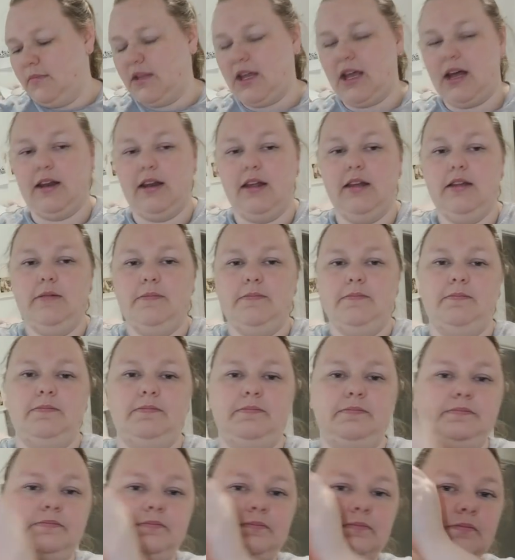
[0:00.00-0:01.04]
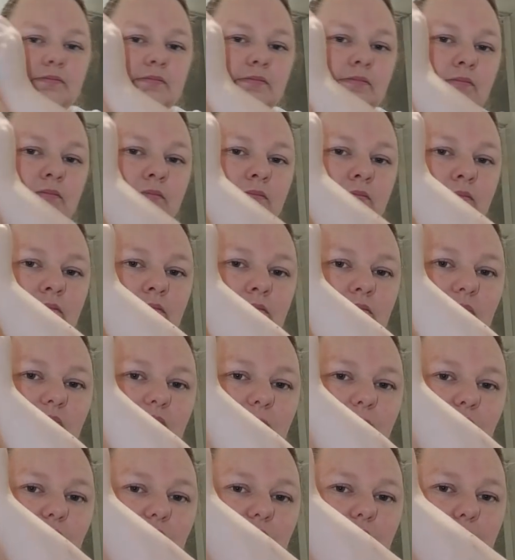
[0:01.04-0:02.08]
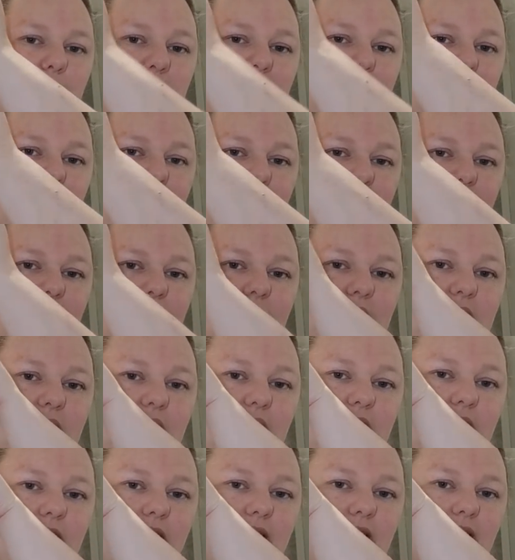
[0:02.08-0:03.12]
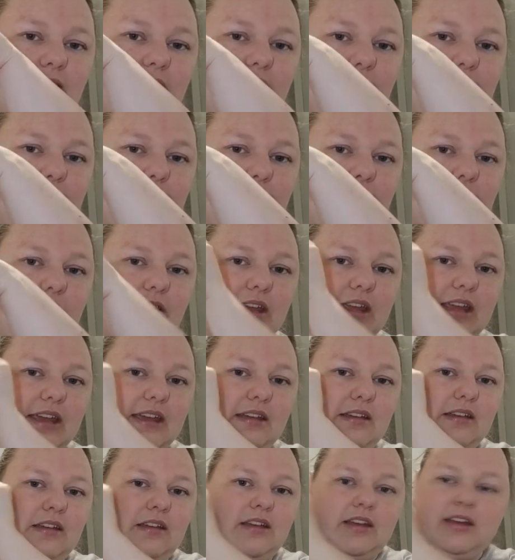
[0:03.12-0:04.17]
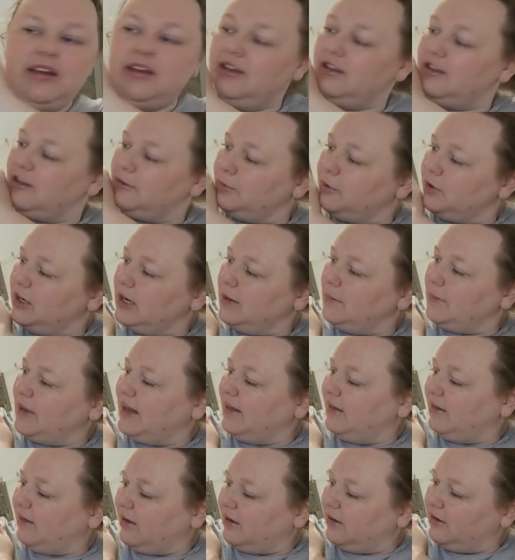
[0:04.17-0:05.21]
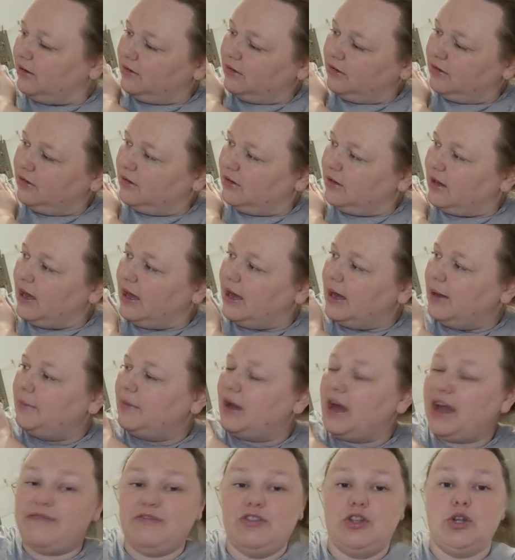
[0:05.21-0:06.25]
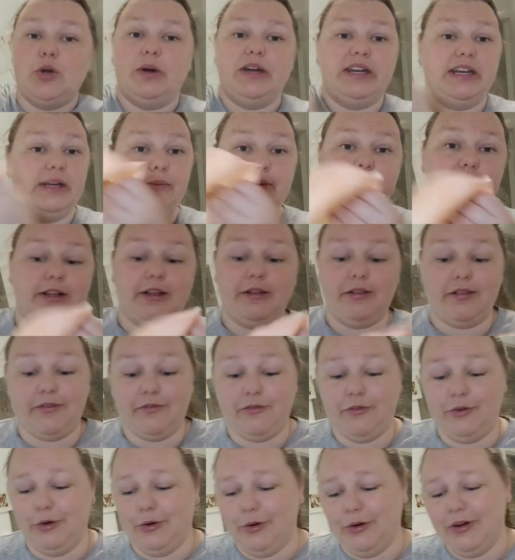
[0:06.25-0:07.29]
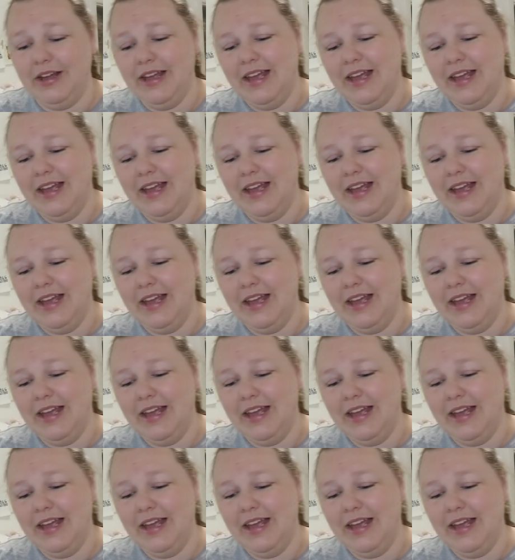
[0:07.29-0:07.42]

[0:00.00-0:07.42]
colour. It's pretty amazing. Yeah, you can see some yellow here. It's pretty amazing. Um, I have no idea what I use it for.